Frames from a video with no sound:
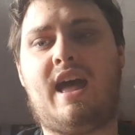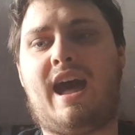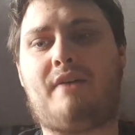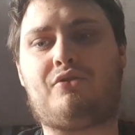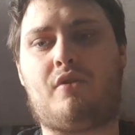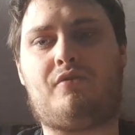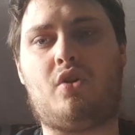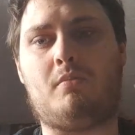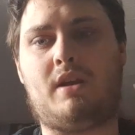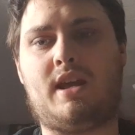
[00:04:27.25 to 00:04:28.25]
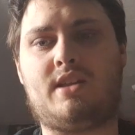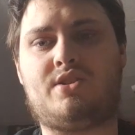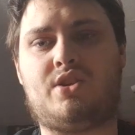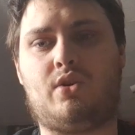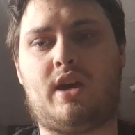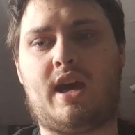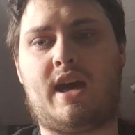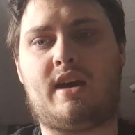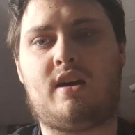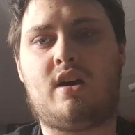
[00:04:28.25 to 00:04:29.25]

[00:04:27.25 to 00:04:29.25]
after a few minutes you get